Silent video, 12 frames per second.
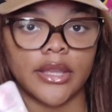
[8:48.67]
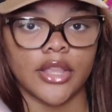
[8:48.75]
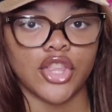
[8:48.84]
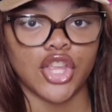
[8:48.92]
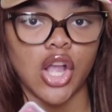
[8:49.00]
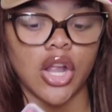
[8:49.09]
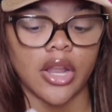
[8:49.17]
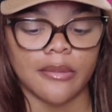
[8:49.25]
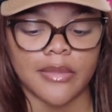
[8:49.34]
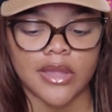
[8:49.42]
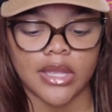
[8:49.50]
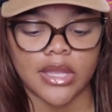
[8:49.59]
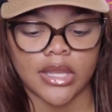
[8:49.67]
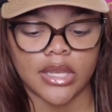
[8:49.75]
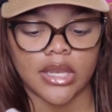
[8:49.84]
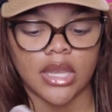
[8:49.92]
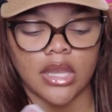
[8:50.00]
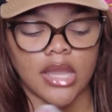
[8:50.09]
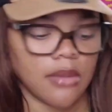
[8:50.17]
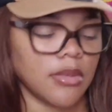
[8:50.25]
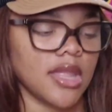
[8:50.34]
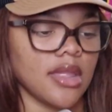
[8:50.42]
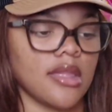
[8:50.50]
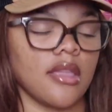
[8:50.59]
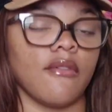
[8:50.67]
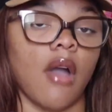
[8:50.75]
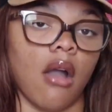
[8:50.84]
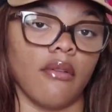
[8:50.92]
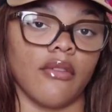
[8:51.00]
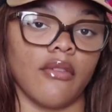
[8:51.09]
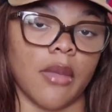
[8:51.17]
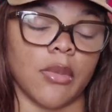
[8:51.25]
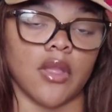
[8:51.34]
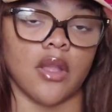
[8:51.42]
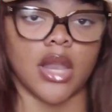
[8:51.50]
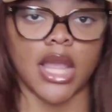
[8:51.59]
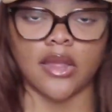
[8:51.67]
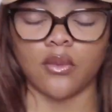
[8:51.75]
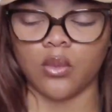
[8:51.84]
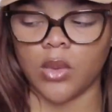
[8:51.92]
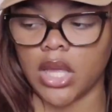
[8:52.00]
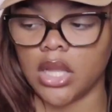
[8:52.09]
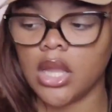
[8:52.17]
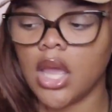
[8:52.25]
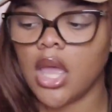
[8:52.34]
charms and diamonds and stuff off of Amazon as well.